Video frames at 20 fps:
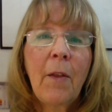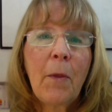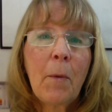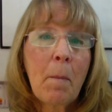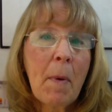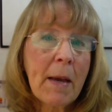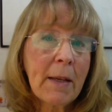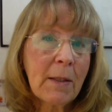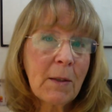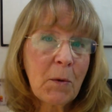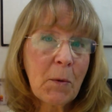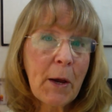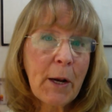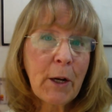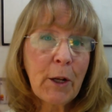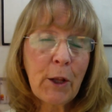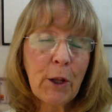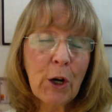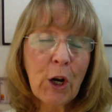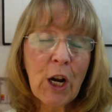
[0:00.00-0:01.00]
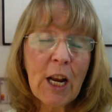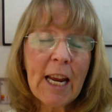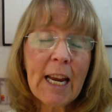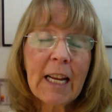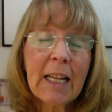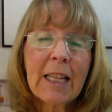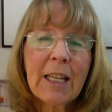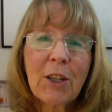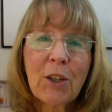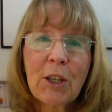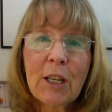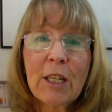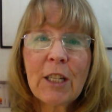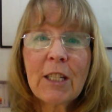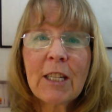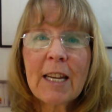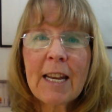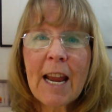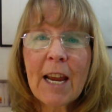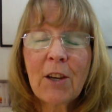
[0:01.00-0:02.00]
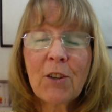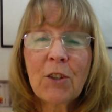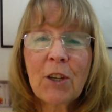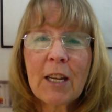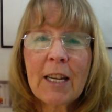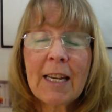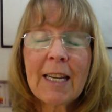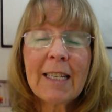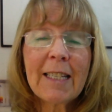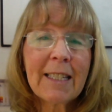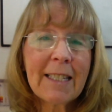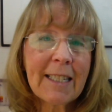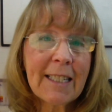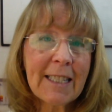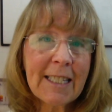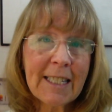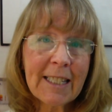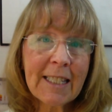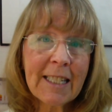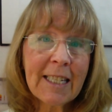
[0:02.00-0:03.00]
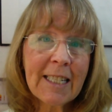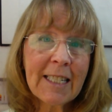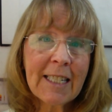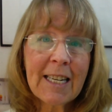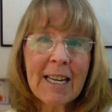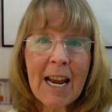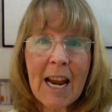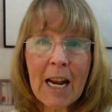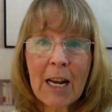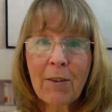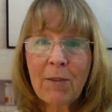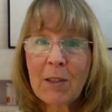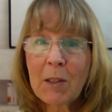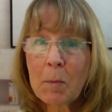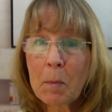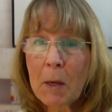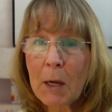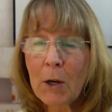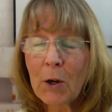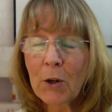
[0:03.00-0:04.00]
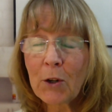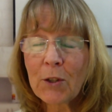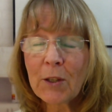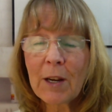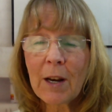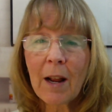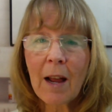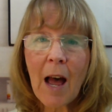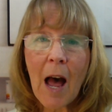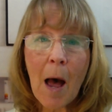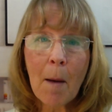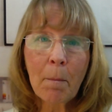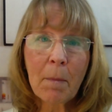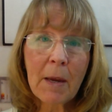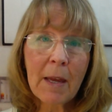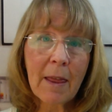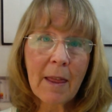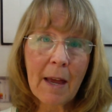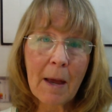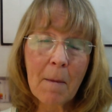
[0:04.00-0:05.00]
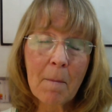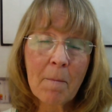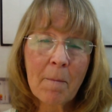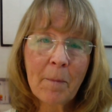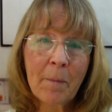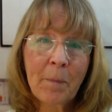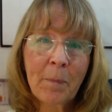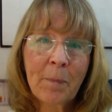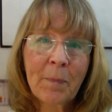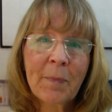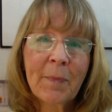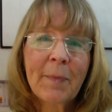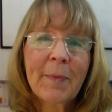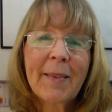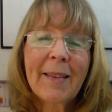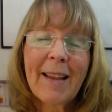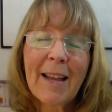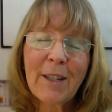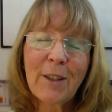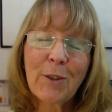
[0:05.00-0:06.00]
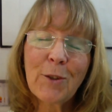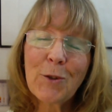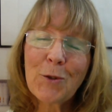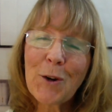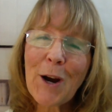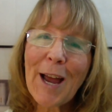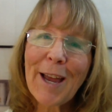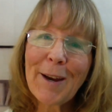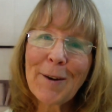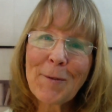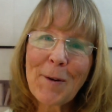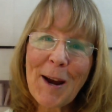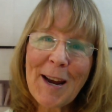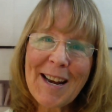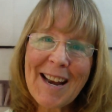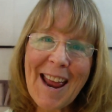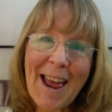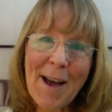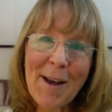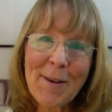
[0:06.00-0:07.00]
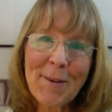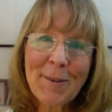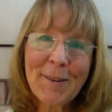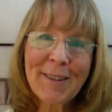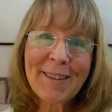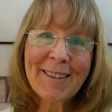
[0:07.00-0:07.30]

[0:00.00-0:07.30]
The best way to learn English intonation is to listen to native speakers and copy them. Let's try it right now.